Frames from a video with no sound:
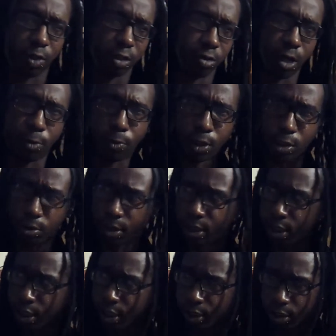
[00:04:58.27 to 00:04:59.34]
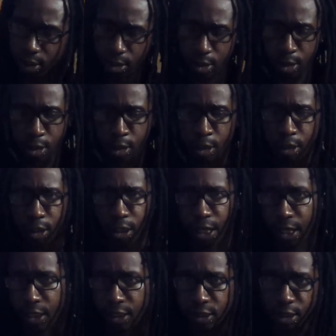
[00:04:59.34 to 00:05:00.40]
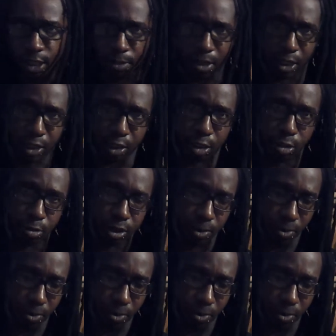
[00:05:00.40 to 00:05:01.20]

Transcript: So I went to another GameStop that's closer